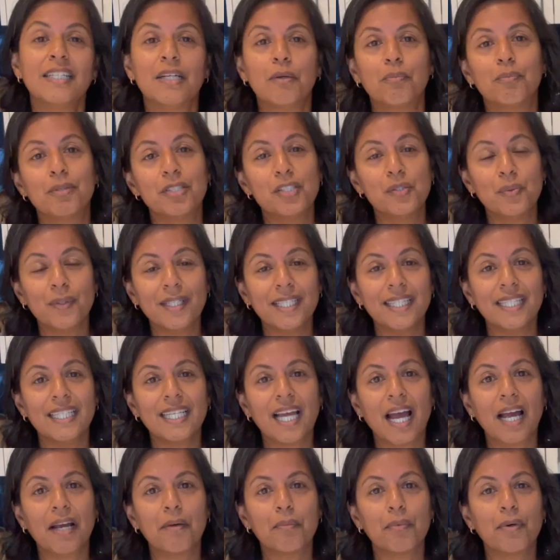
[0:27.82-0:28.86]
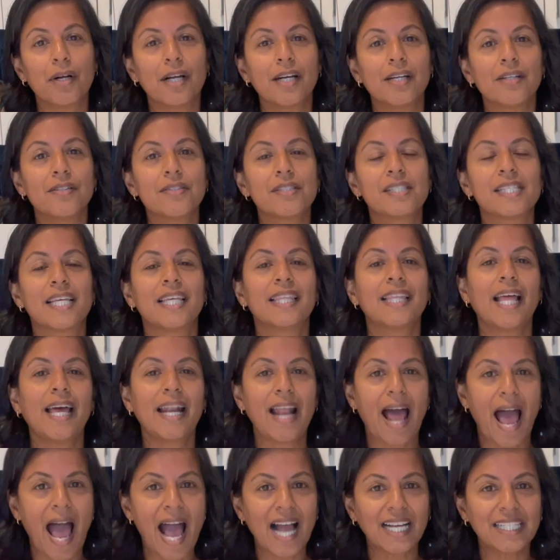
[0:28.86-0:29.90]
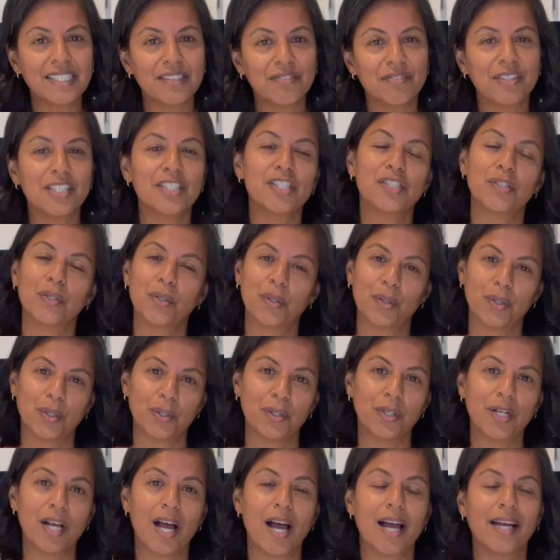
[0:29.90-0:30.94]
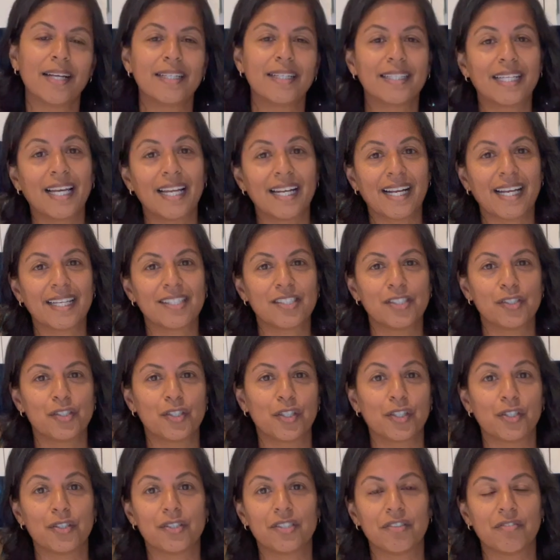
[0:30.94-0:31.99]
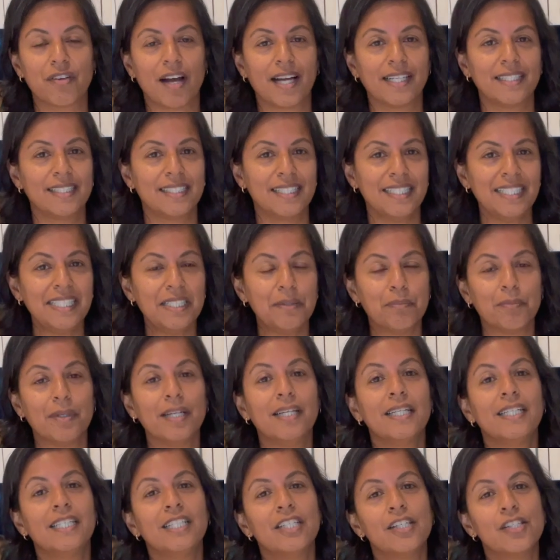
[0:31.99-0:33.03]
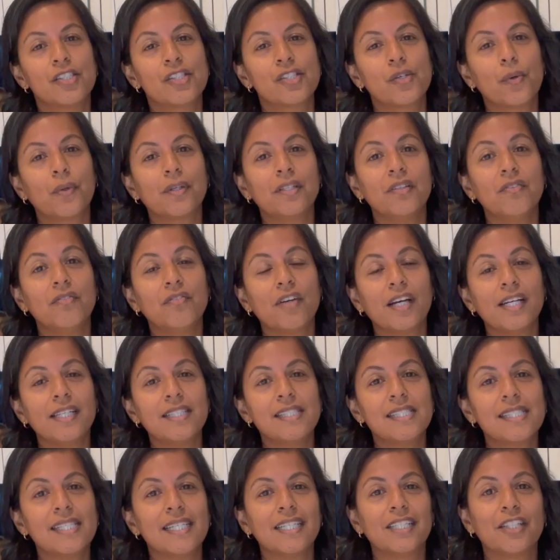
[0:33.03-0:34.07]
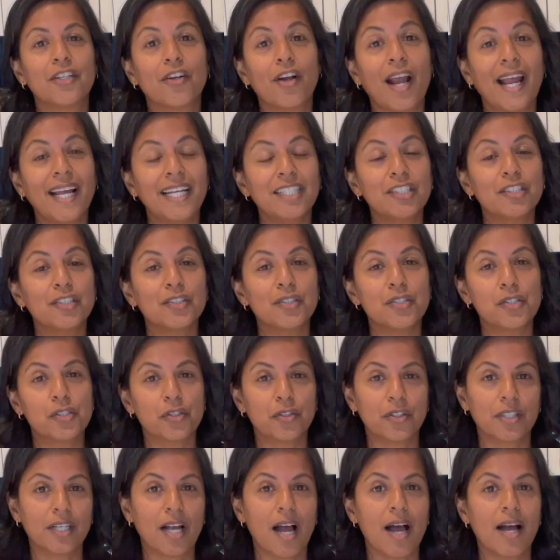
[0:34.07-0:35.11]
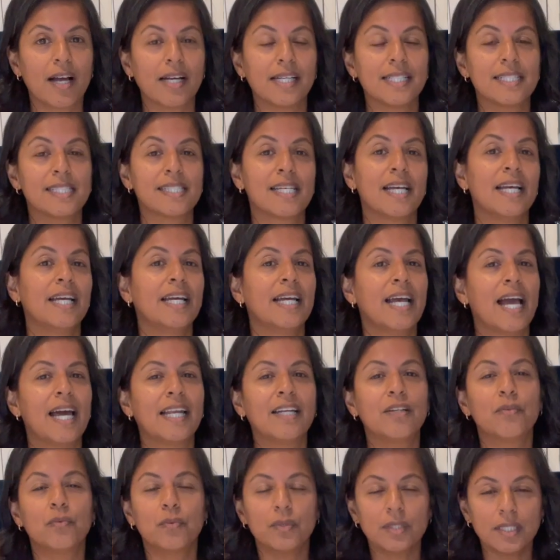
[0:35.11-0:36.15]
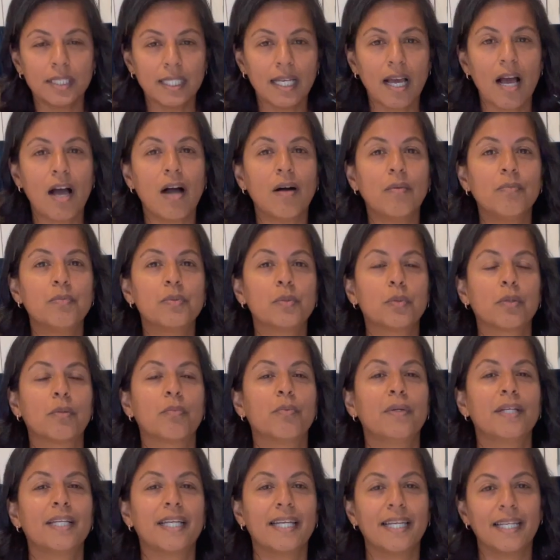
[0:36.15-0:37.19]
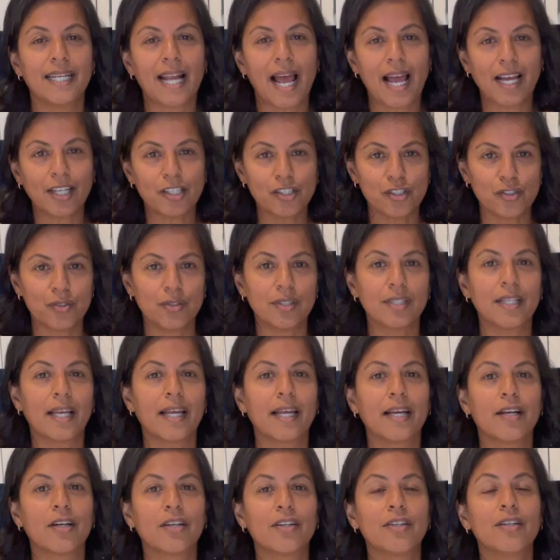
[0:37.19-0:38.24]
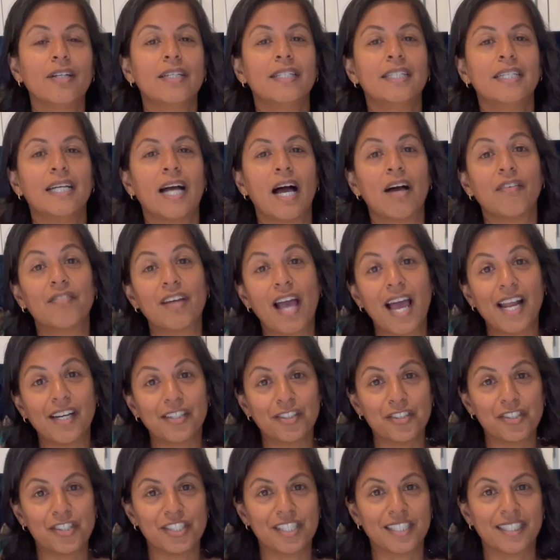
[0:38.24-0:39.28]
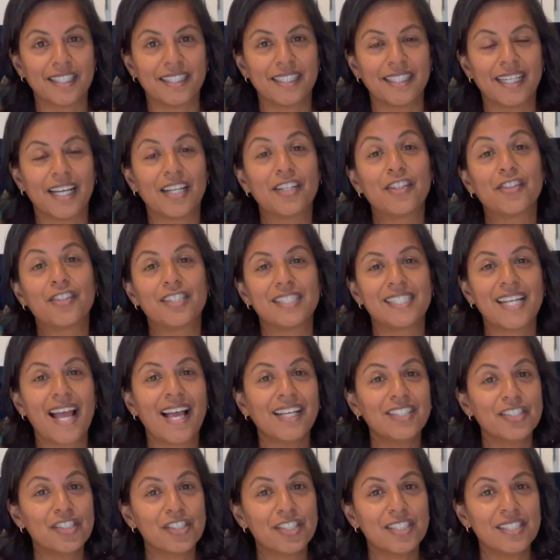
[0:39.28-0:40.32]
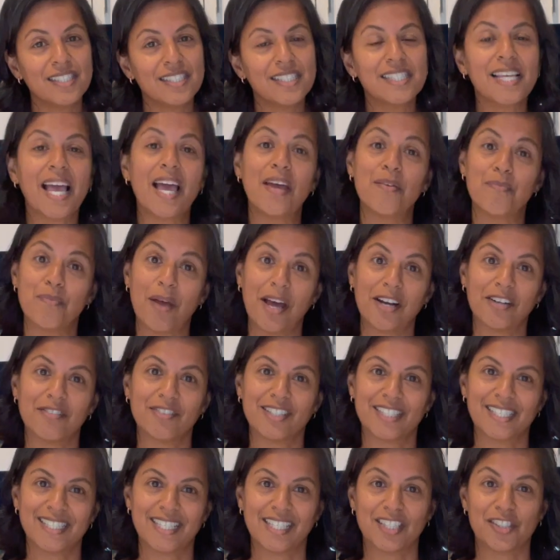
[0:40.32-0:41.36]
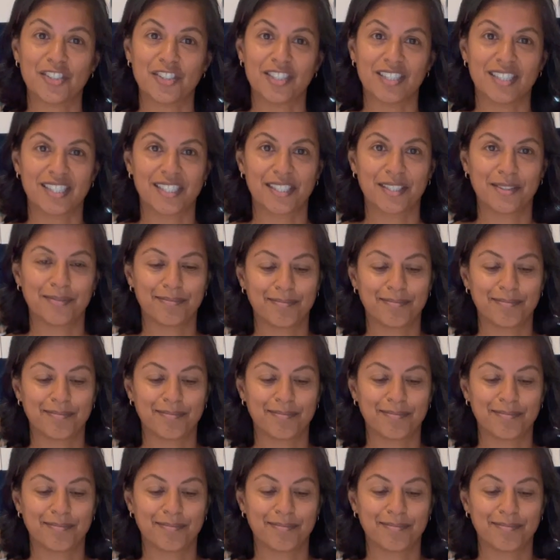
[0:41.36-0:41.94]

between the eyebrows, and that activates your third eye and connects you to your divine team. So it invites in your angels, your guides, and it really helps with bringing an extra layer of energy in your intentions and manifestations.